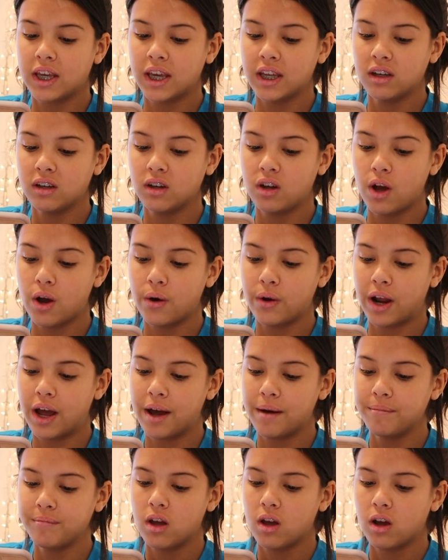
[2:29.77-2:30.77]

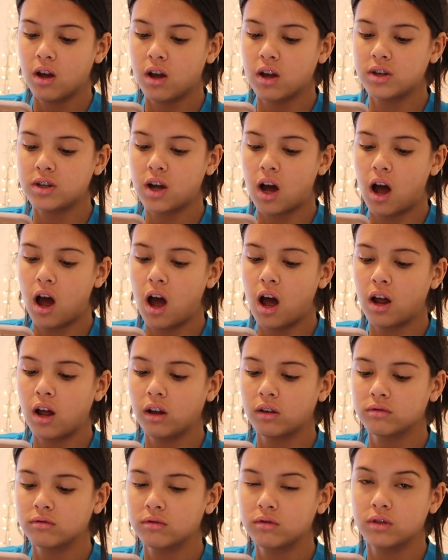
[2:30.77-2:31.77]
Kinkota Kota.